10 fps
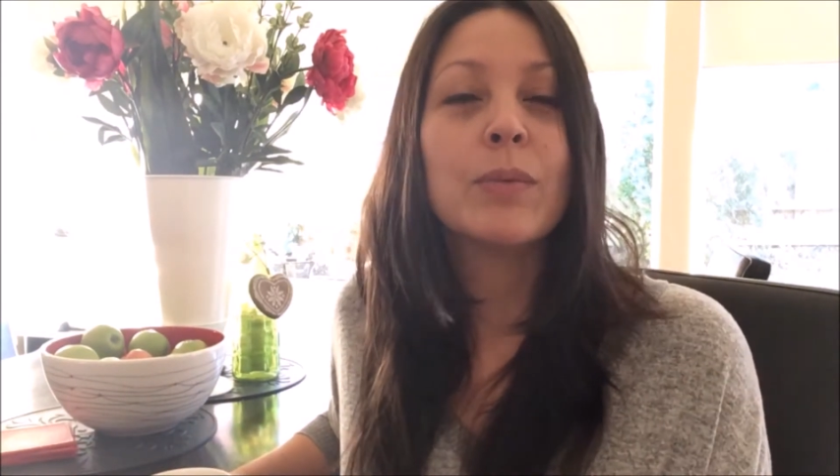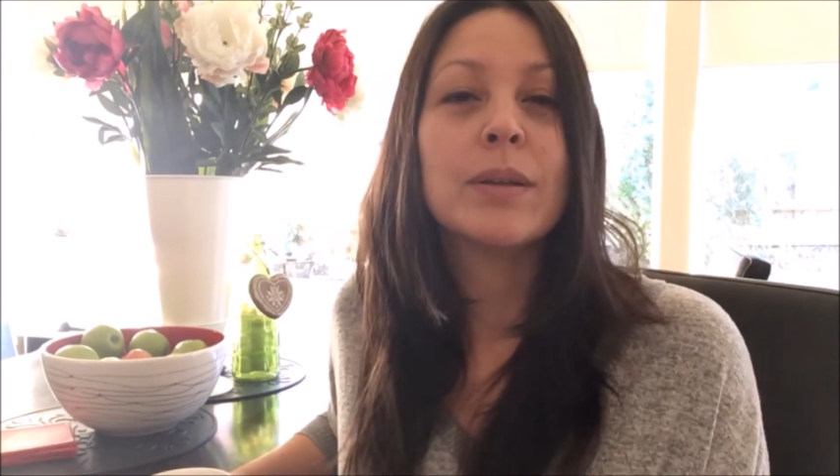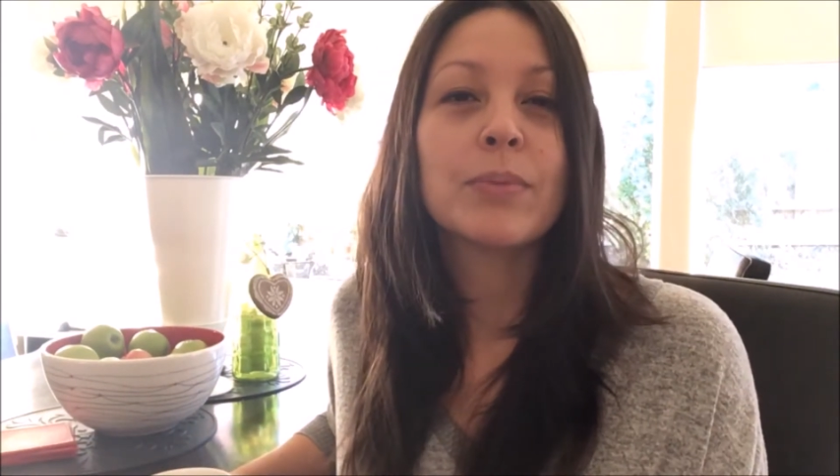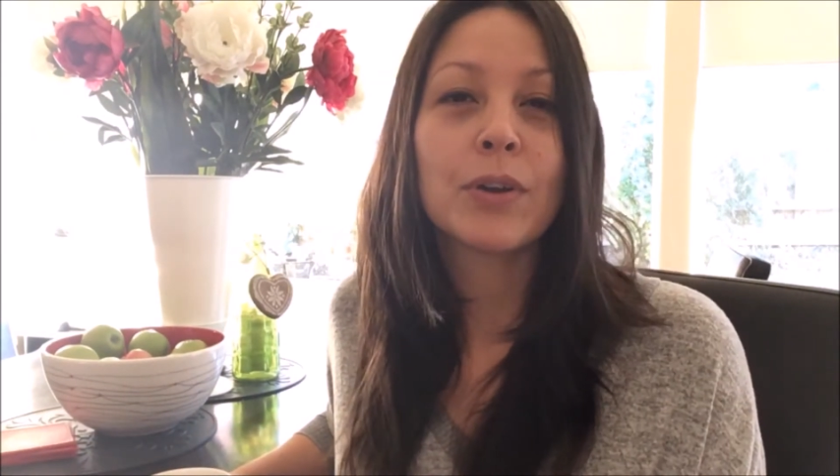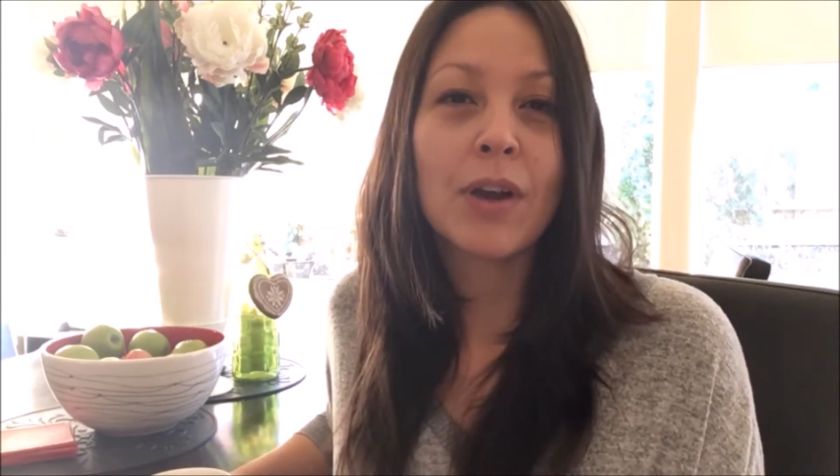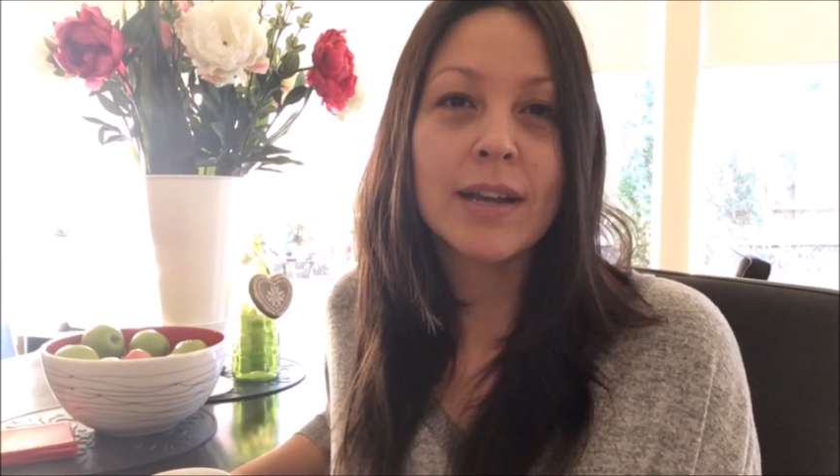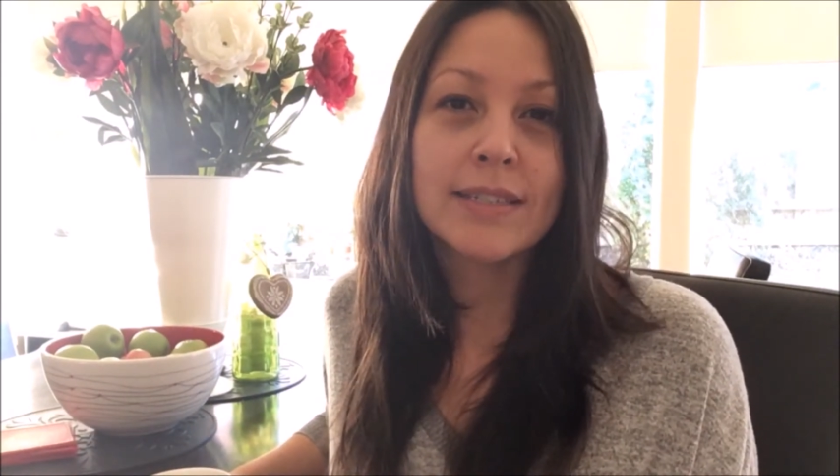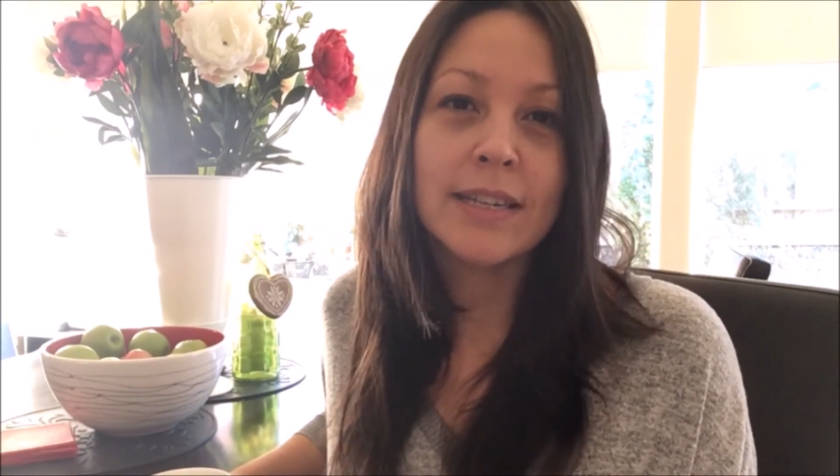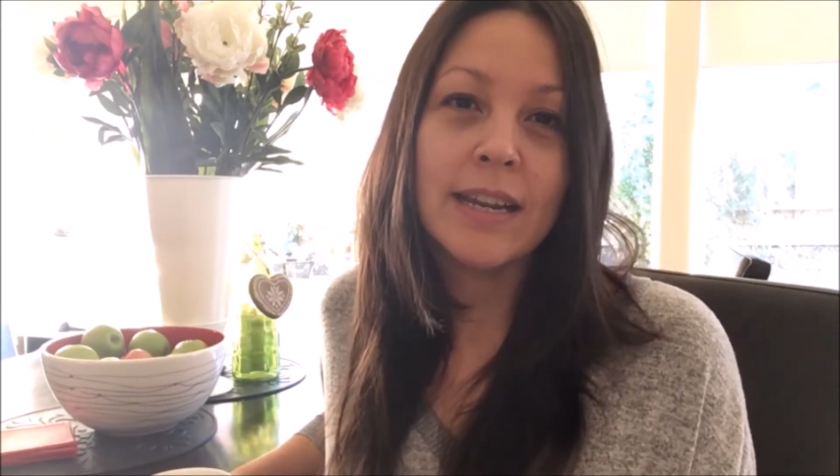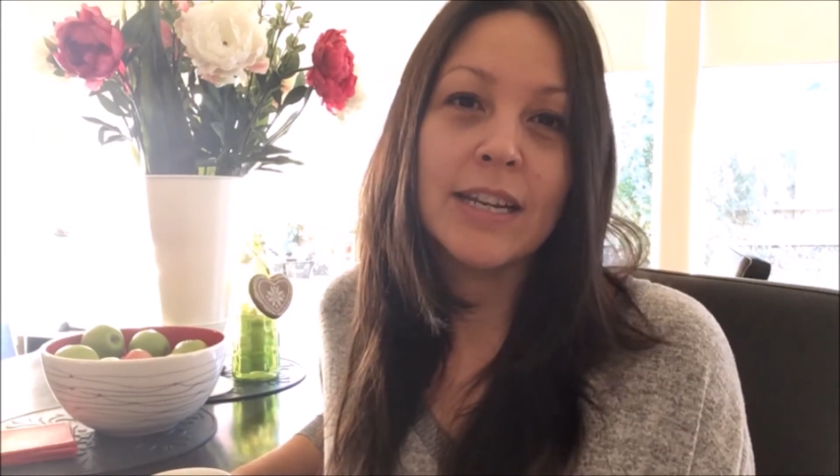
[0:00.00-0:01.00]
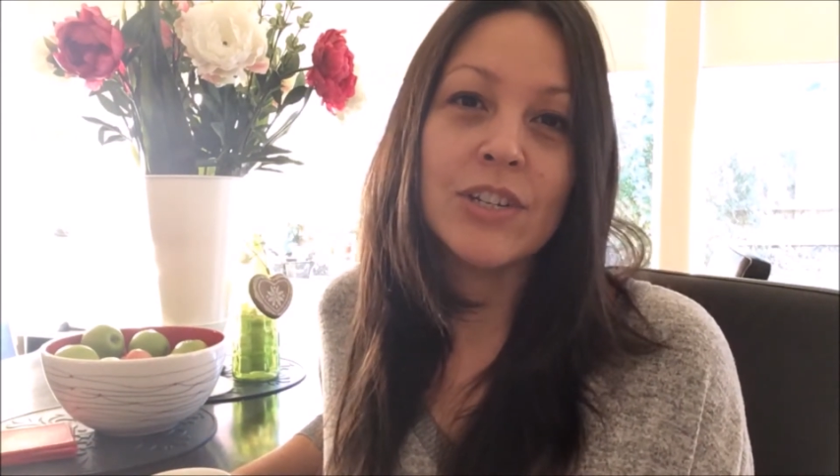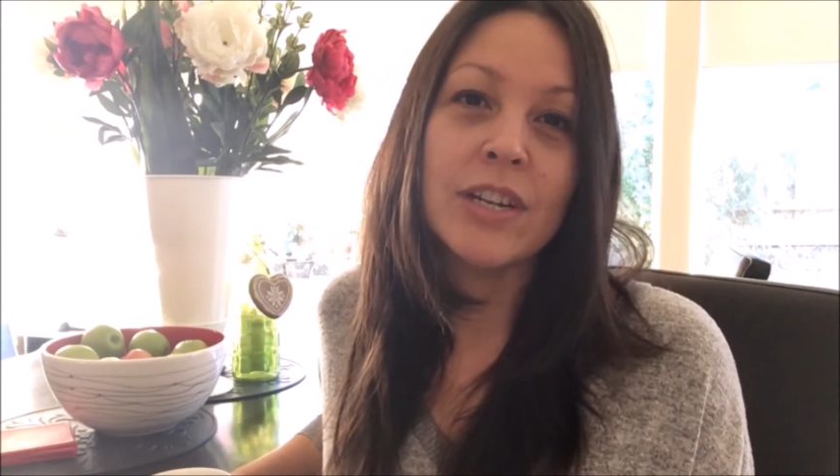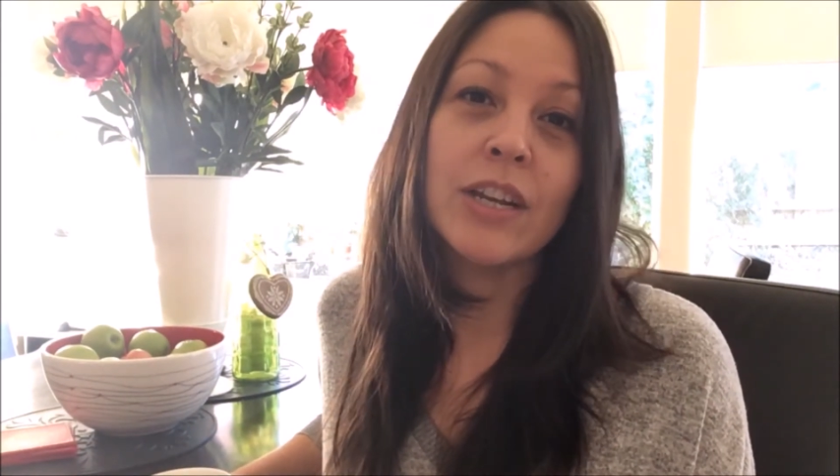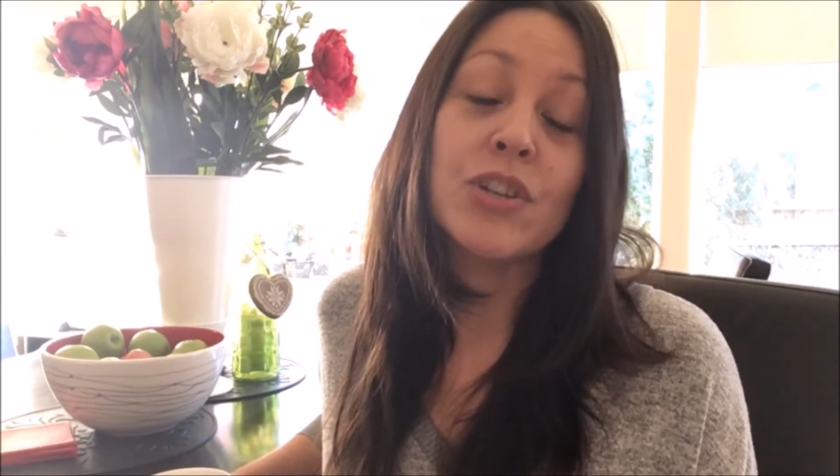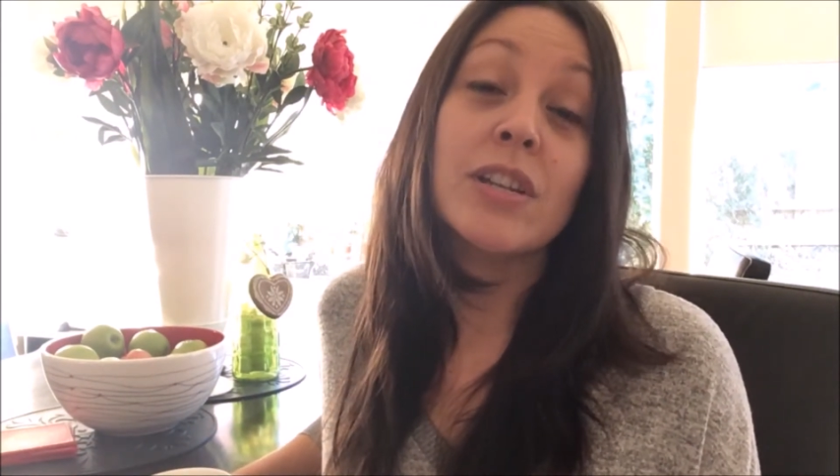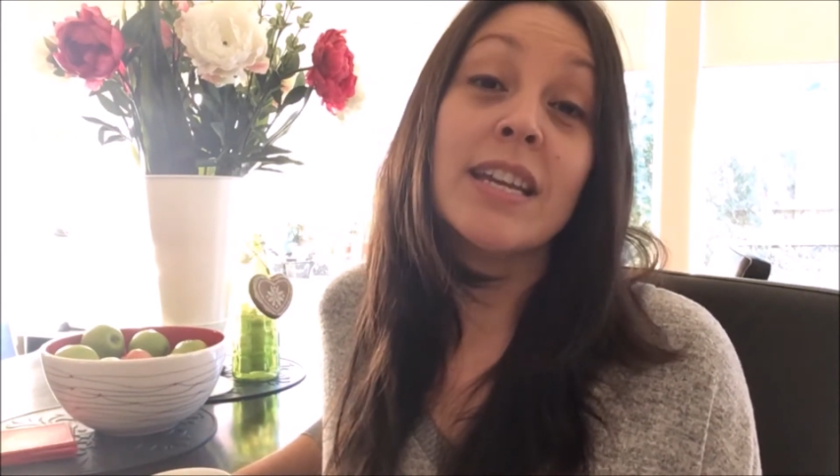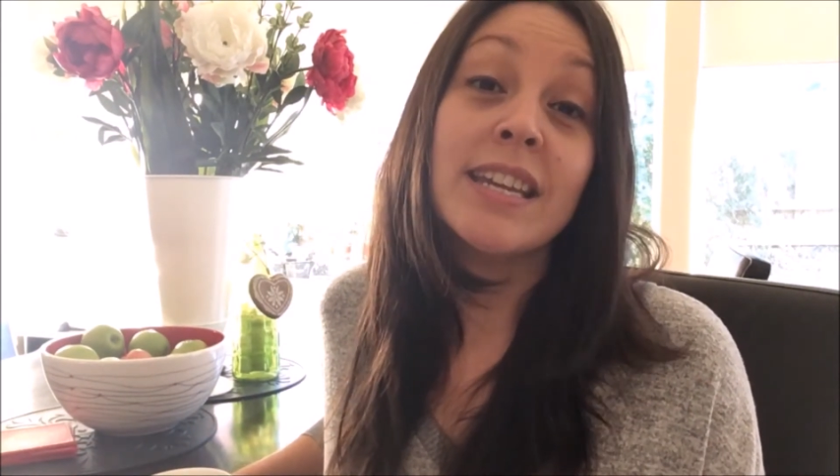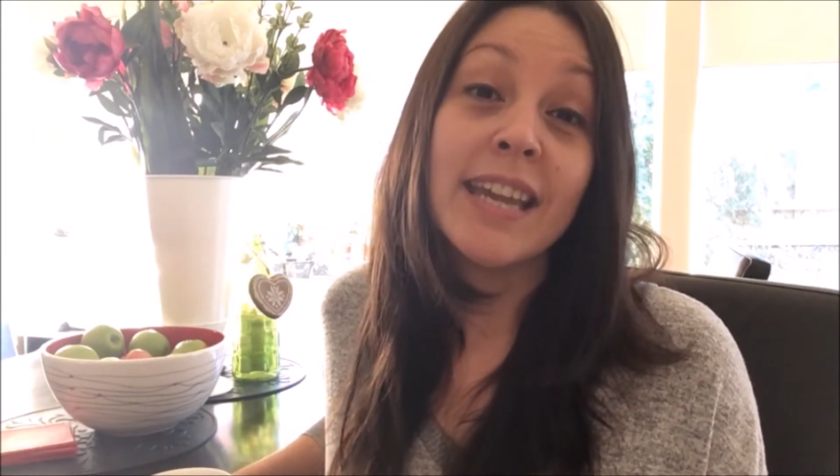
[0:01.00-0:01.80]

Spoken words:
when procrastination actually